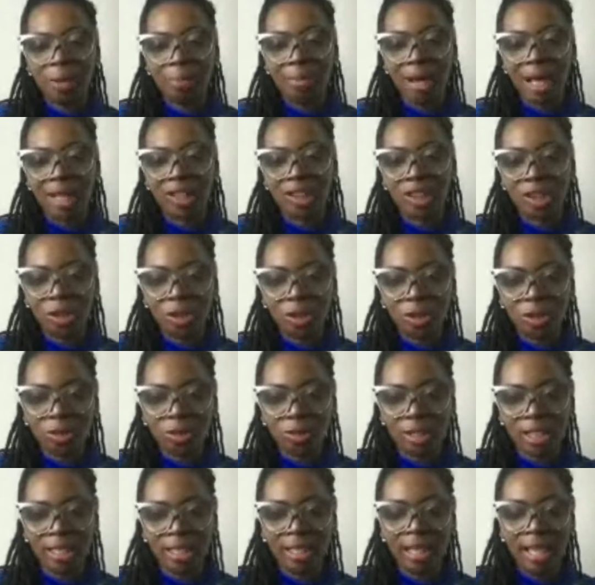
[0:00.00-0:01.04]
with my
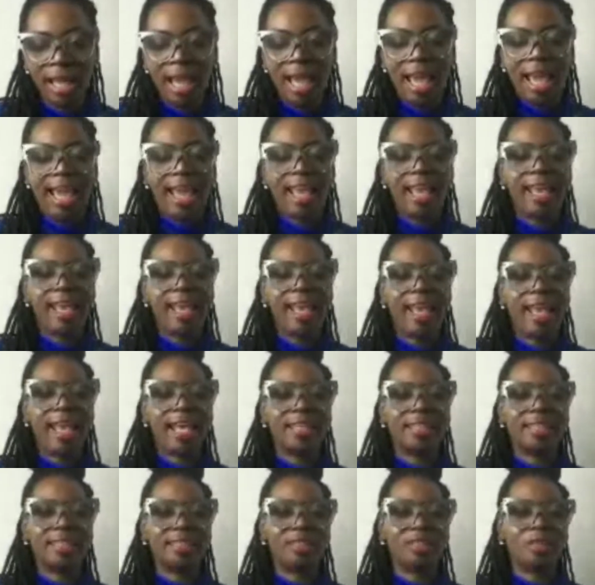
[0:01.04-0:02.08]
children
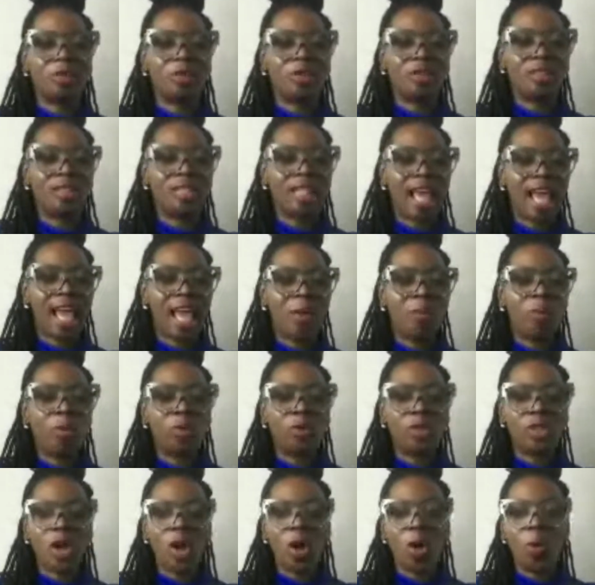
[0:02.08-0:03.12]
and they will
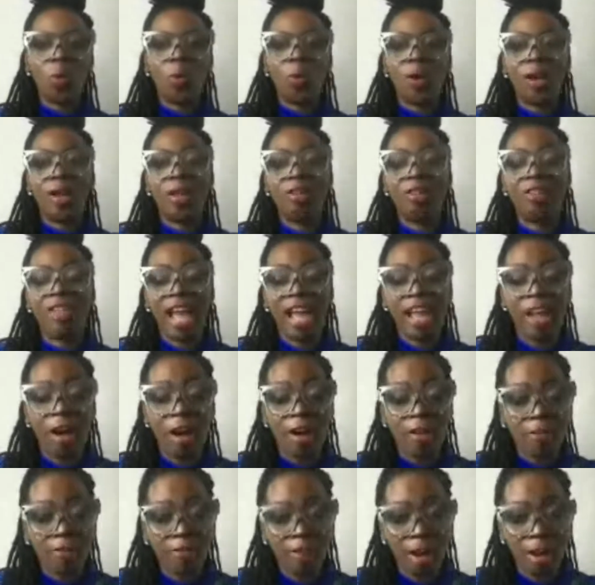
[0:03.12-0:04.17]
know where they
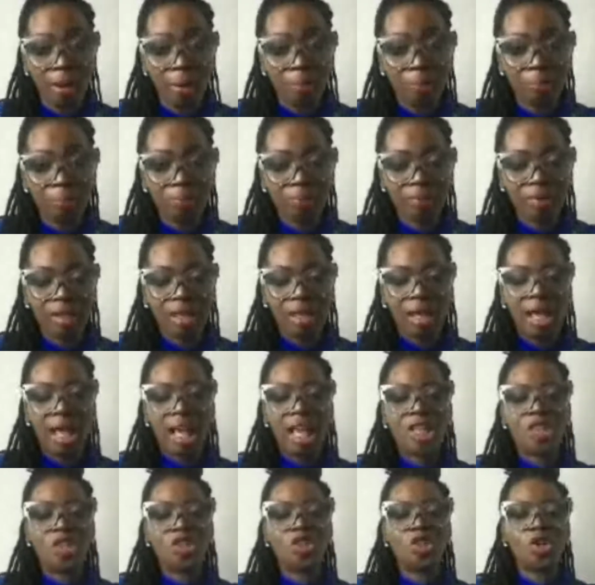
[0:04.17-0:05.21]
are from.
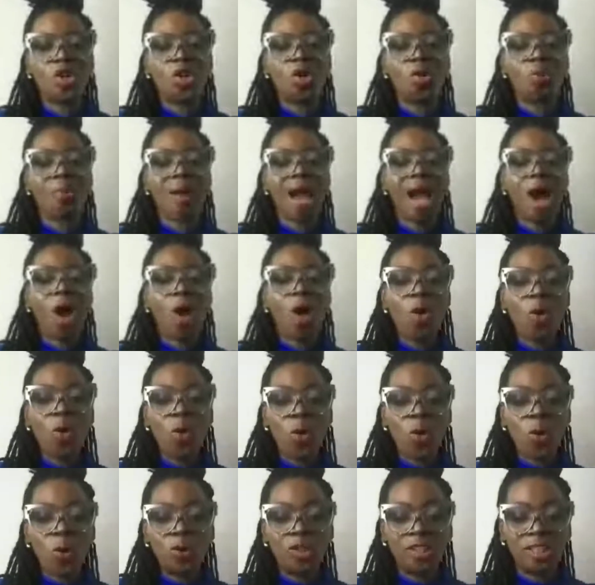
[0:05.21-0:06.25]
And so my
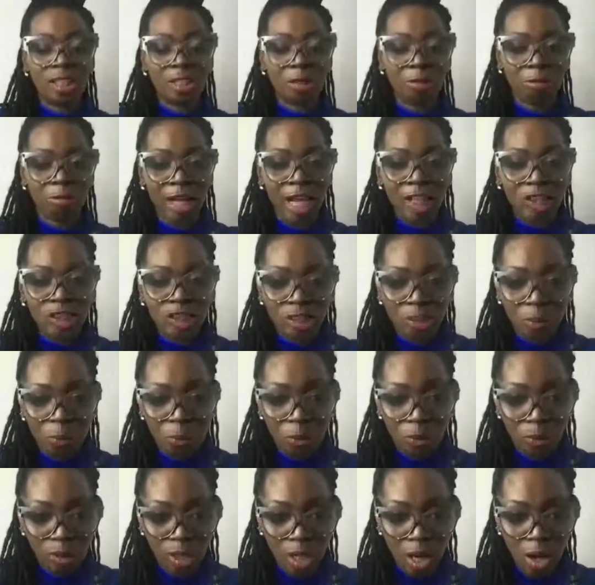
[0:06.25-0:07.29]
whole generation
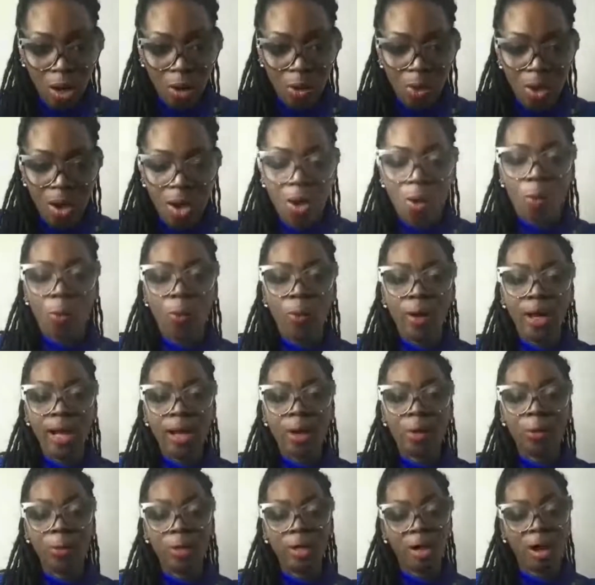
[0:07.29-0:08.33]
will know
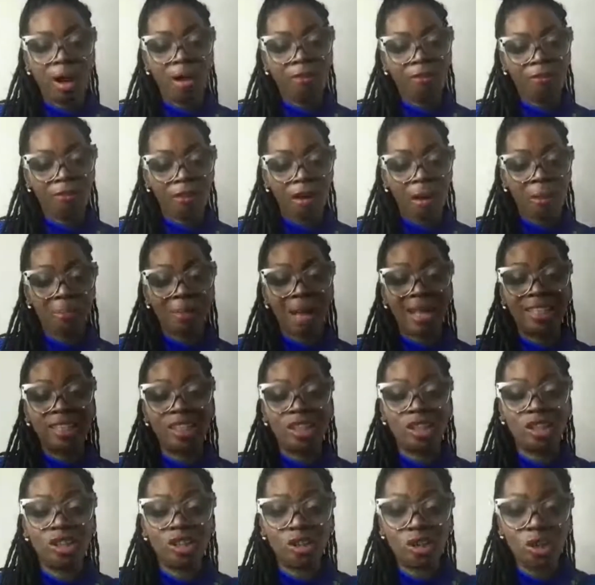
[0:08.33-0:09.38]
where we are from. My
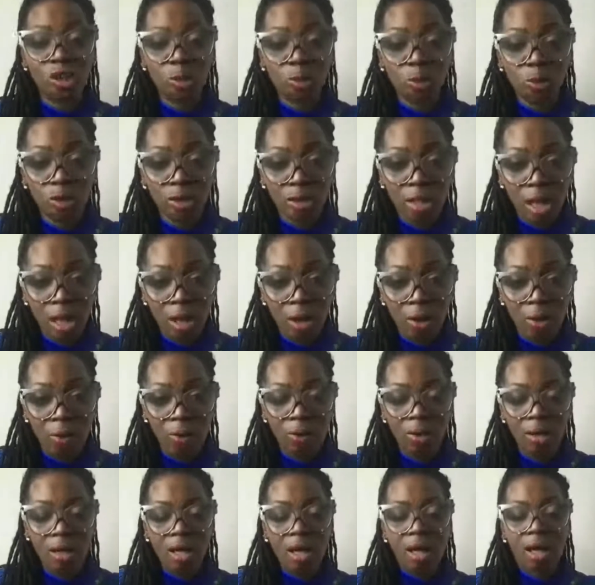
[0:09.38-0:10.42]
sisters will
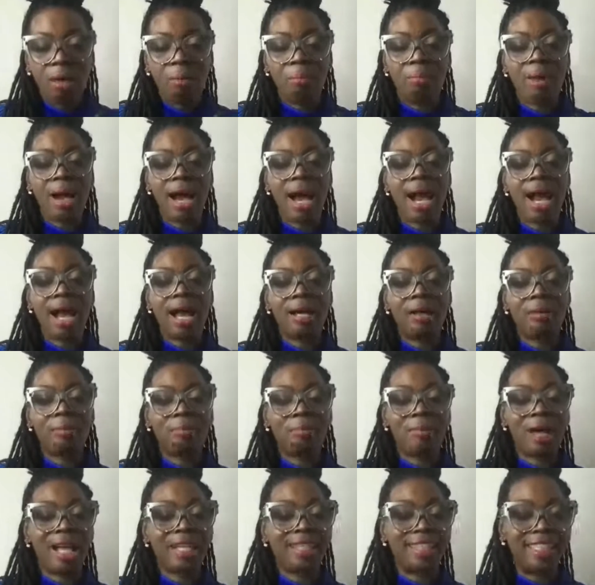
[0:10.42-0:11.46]
know,
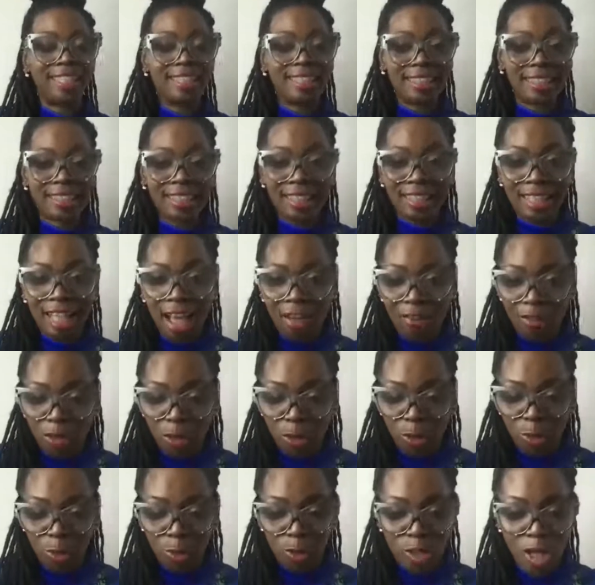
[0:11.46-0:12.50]
my nieces and
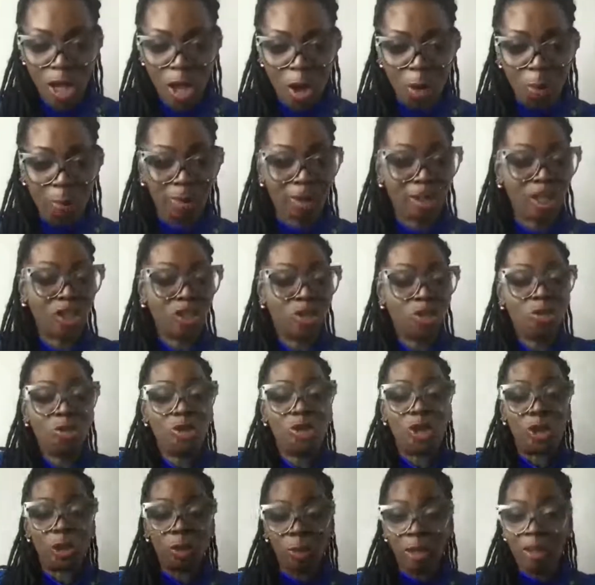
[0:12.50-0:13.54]
nephews will know, because you
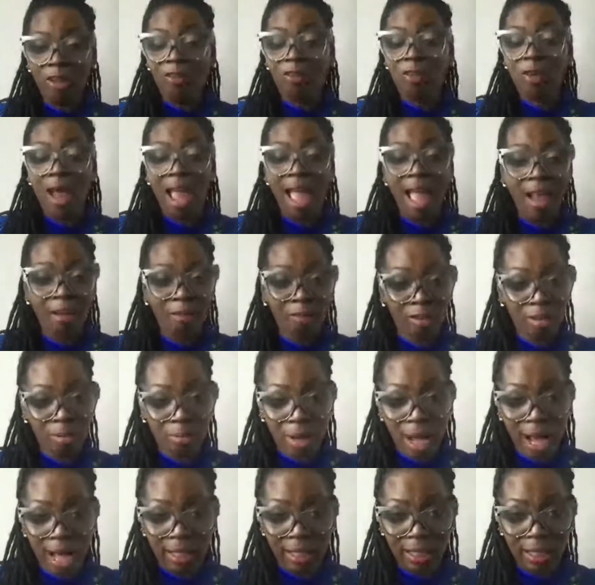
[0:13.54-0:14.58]
do it for
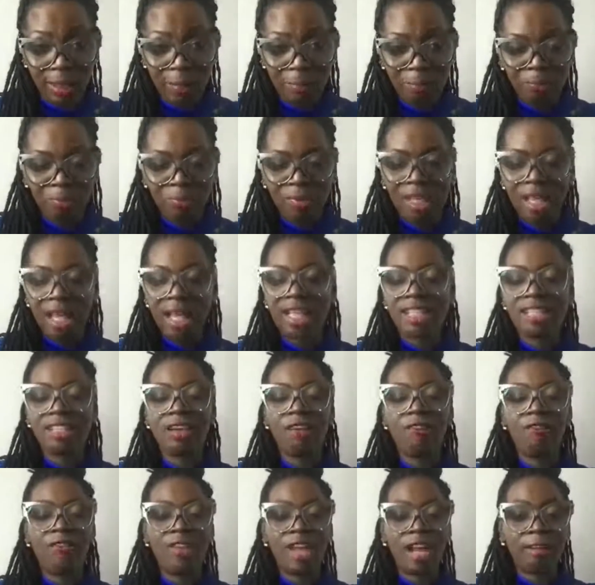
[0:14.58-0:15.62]
everybody. It's
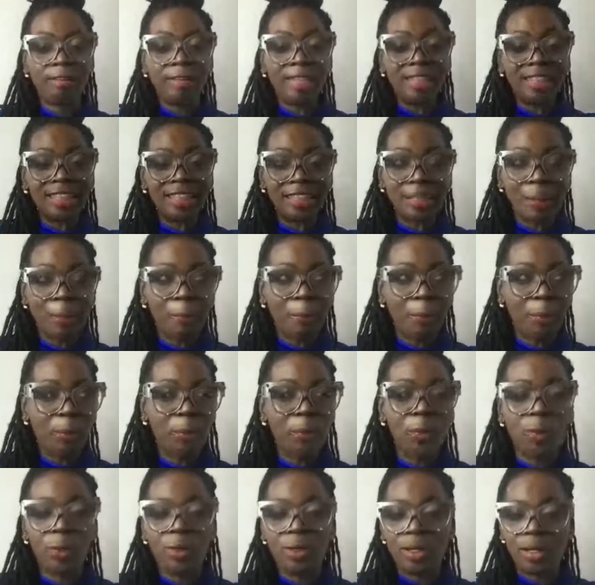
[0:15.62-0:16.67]
a very
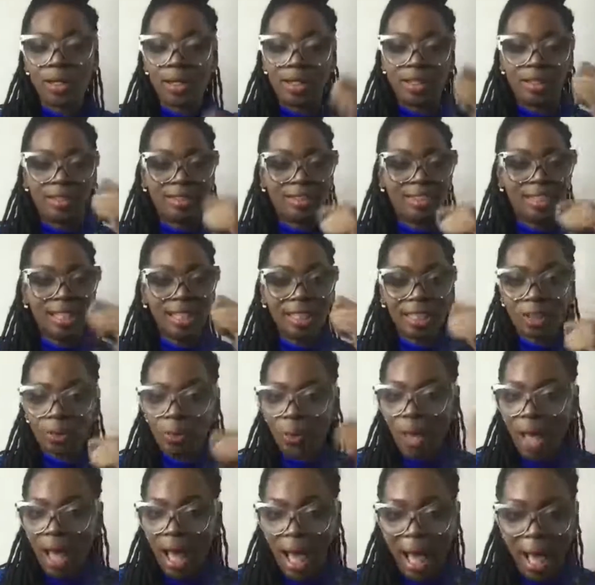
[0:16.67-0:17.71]
simple cheek
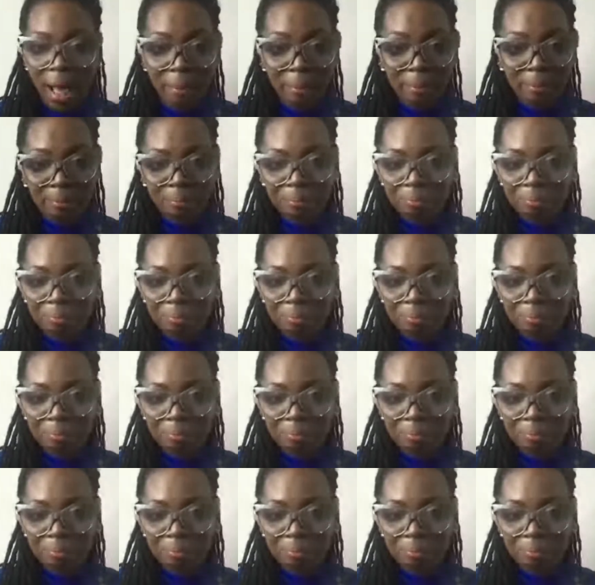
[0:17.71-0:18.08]
swab,